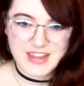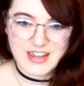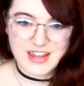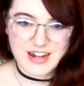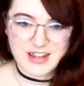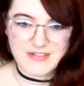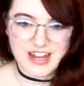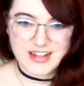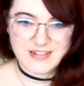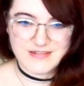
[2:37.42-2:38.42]
In a good
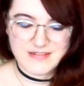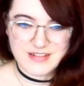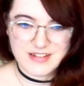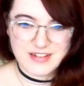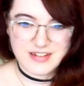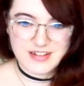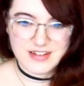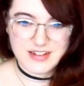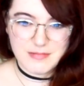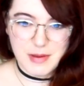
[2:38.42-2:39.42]
way.
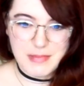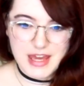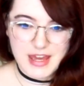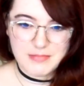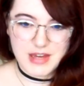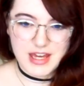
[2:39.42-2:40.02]
My bag.